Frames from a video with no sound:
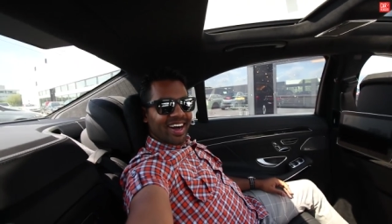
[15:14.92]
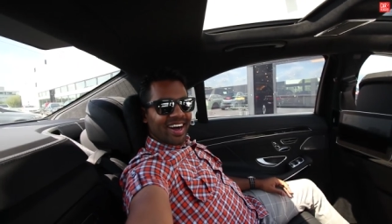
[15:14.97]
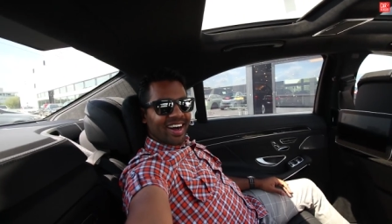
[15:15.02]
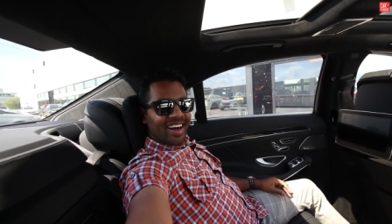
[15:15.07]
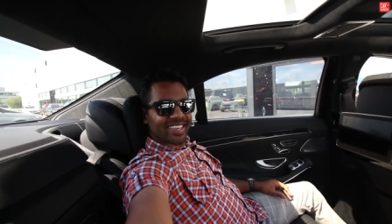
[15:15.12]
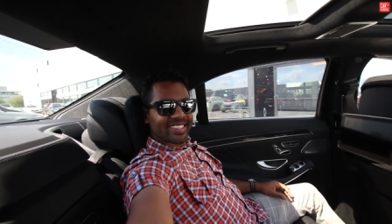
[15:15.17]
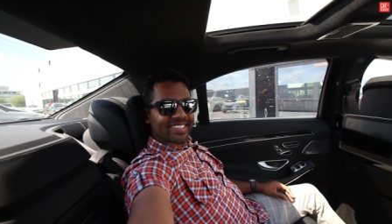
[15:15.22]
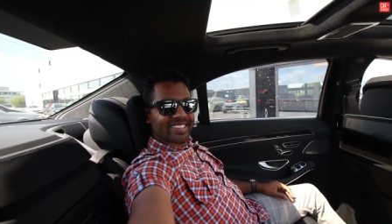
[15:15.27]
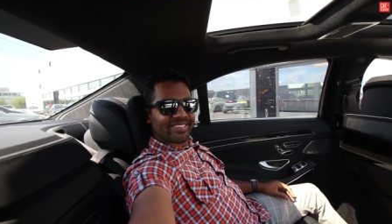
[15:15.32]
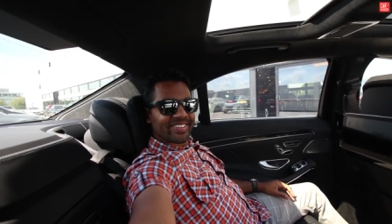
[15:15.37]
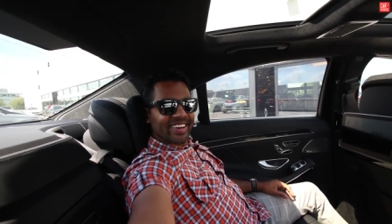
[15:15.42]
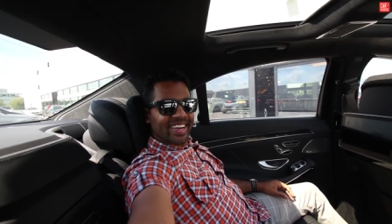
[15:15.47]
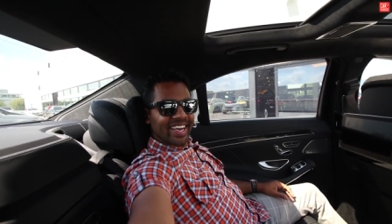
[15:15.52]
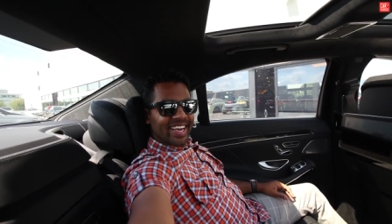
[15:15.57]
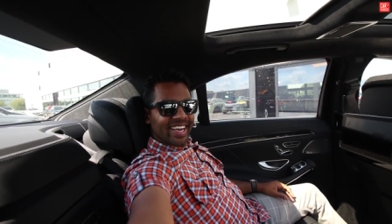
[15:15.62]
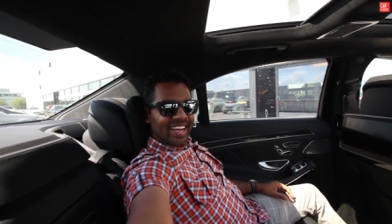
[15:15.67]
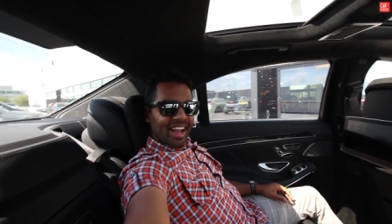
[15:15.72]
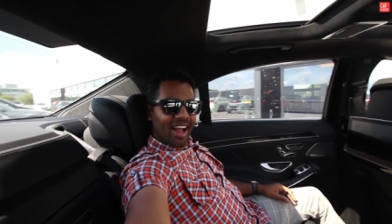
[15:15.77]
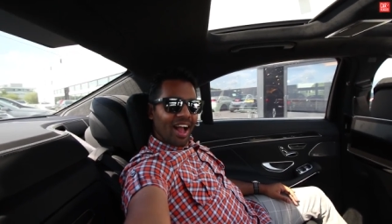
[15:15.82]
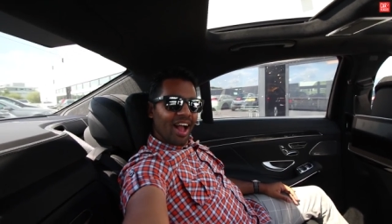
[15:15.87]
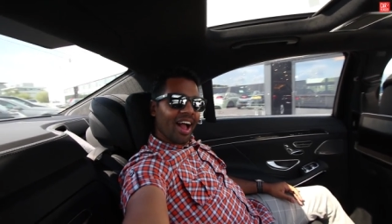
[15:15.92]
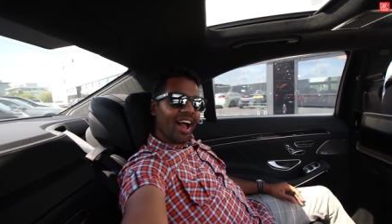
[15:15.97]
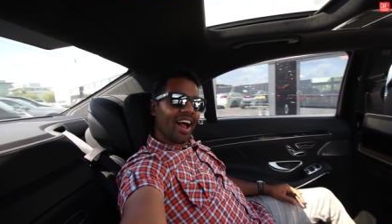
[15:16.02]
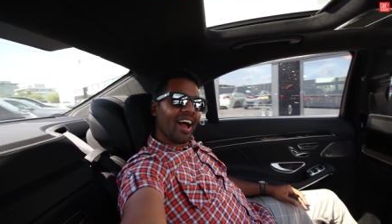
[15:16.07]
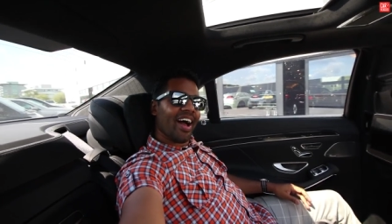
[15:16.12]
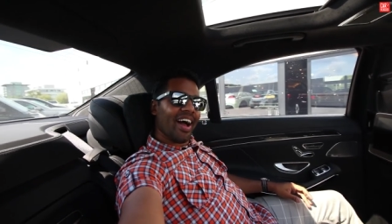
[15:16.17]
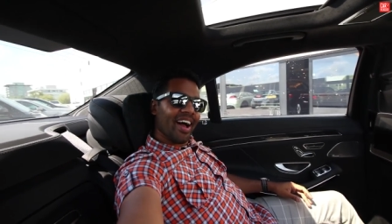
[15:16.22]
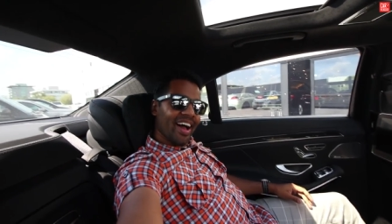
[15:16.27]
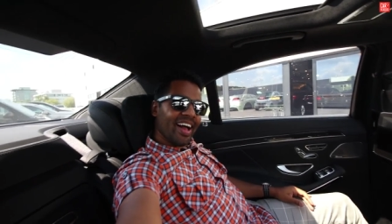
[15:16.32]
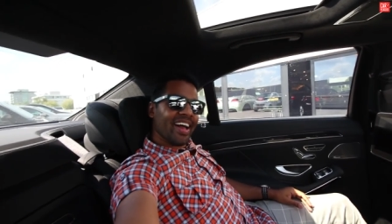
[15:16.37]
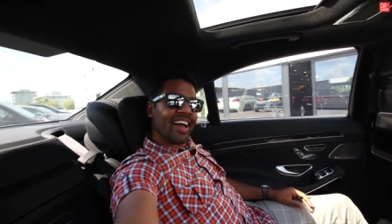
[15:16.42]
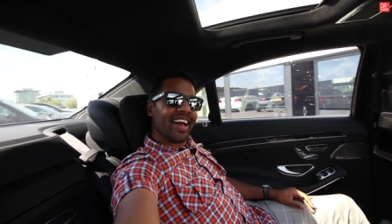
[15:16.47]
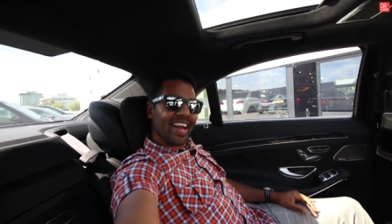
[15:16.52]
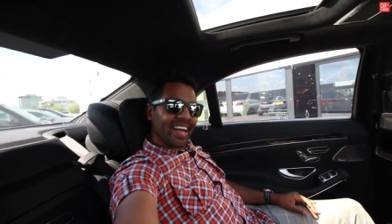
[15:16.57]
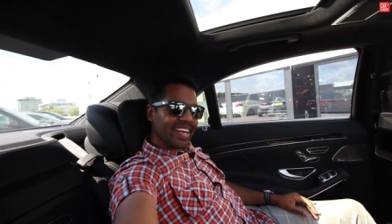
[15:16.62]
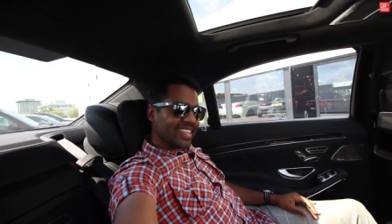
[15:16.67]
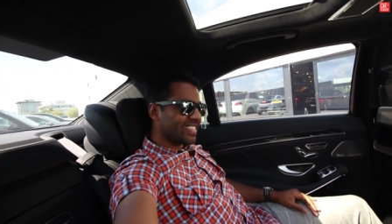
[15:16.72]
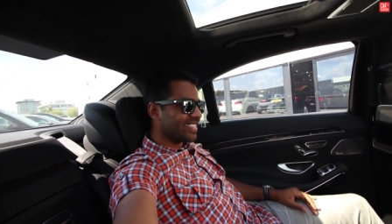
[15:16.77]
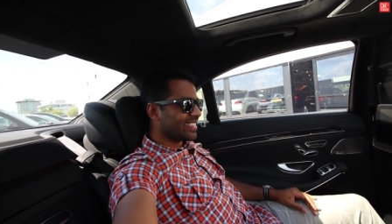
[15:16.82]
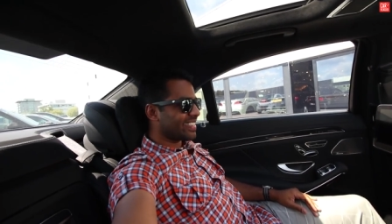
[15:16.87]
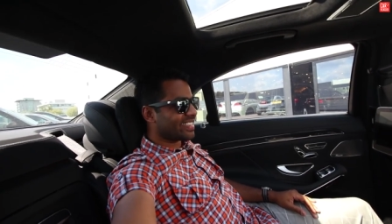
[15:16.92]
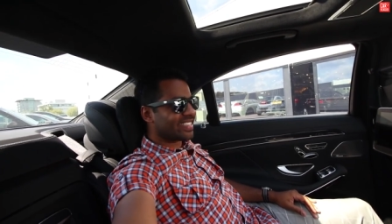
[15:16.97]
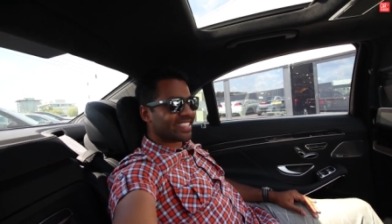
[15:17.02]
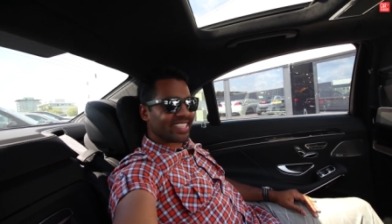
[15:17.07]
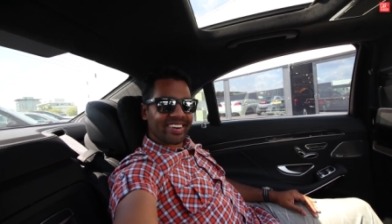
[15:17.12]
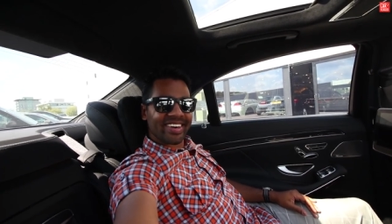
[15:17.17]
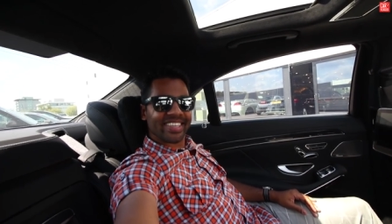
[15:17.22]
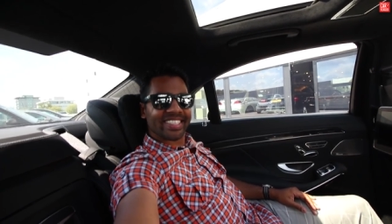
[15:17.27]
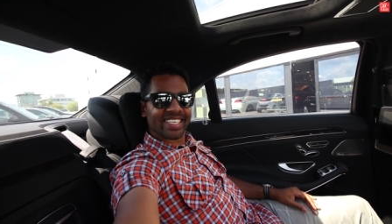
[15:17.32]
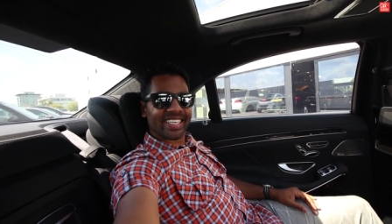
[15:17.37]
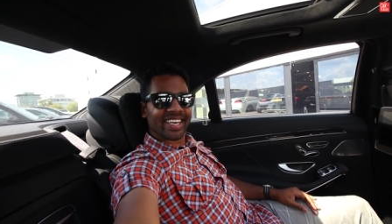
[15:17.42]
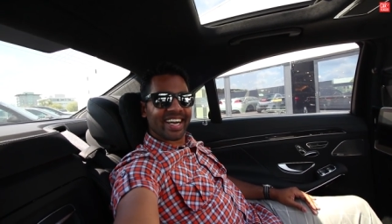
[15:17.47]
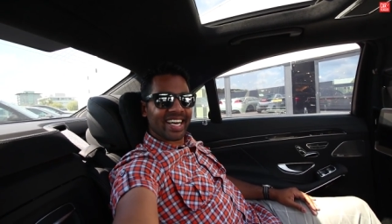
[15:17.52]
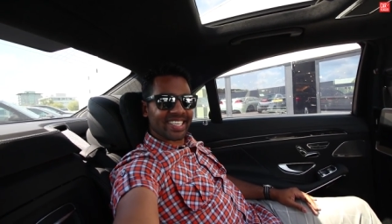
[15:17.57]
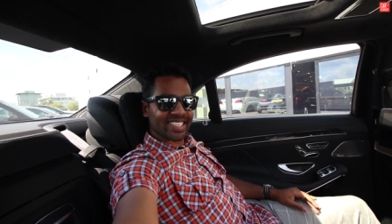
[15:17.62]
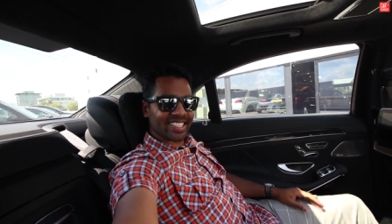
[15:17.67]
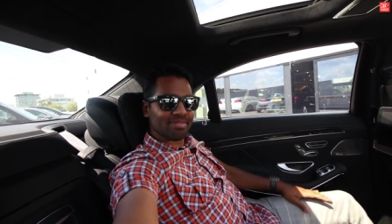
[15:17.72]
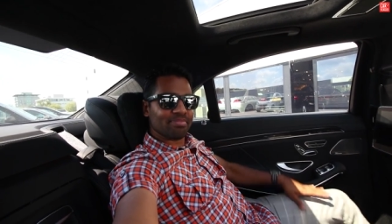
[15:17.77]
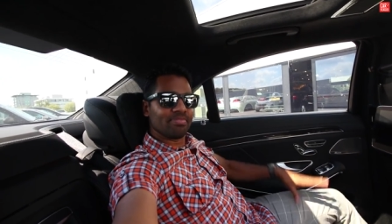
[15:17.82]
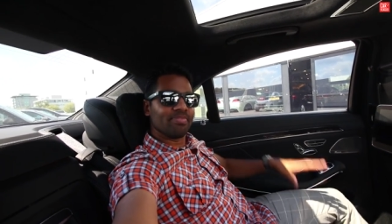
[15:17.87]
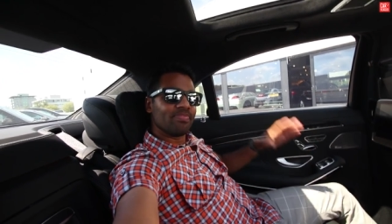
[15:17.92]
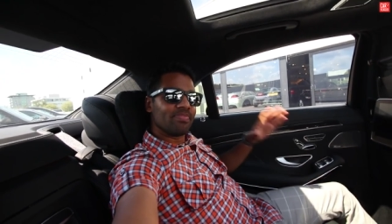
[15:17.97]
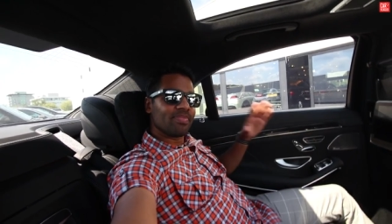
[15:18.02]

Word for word: Awesome, eh? Seriously awesome.